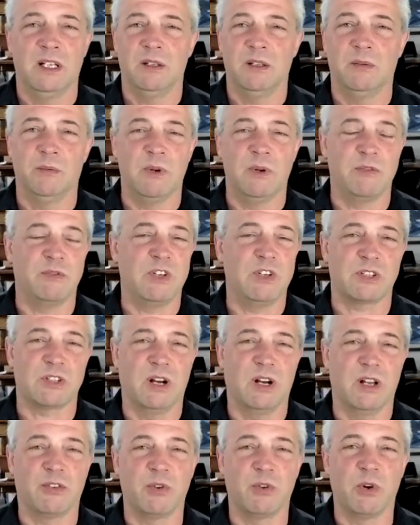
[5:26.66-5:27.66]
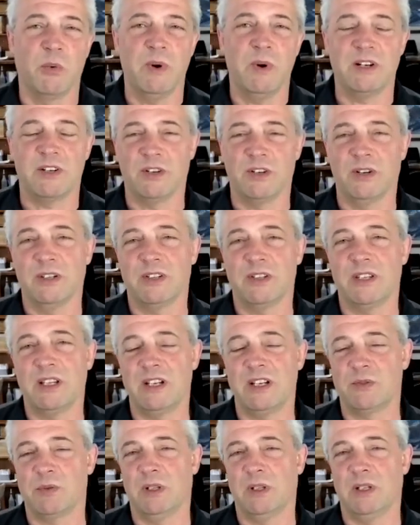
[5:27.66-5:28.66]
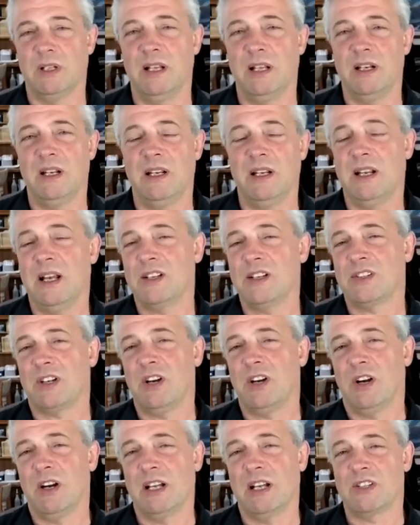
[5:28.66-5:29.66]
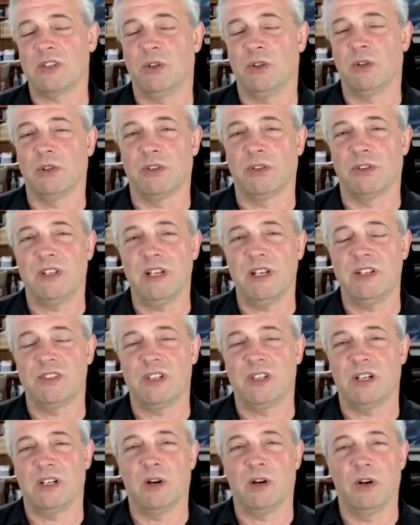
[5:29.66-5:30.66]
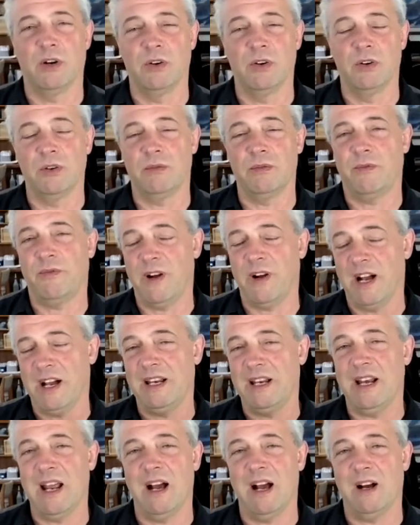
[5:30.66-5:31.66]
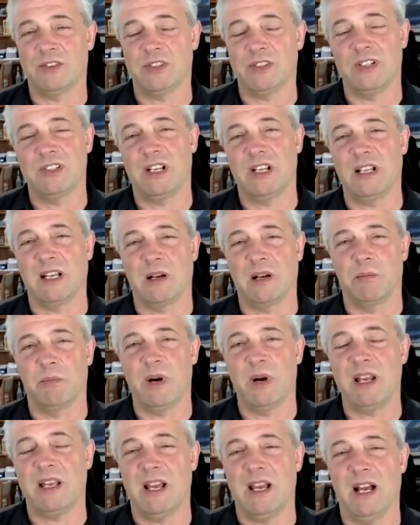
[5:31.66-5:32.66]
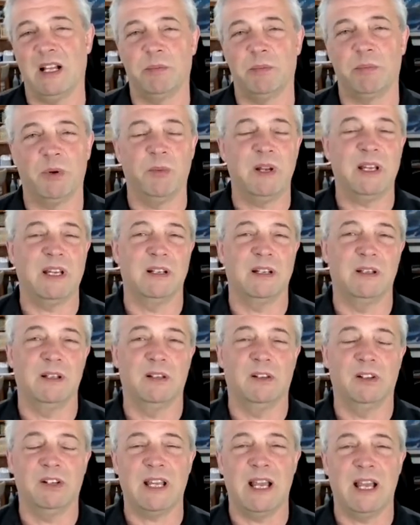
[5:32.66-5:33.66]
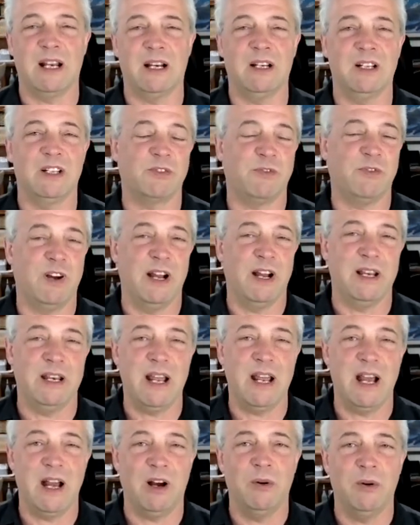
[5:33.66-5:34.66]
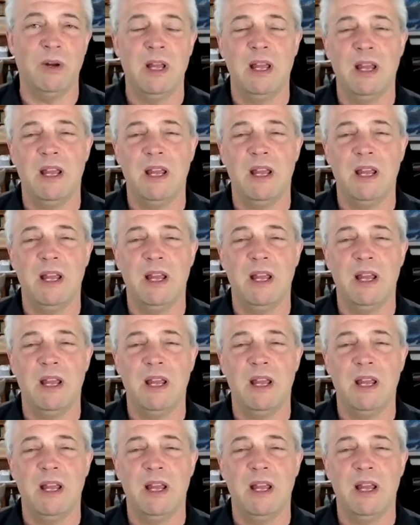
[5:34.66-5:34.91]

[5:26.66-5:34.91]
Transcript: We've just gone through a winter, and and then as a car gets older, things that are fine now, so like a brake caliper, we can look at it, it's fine now.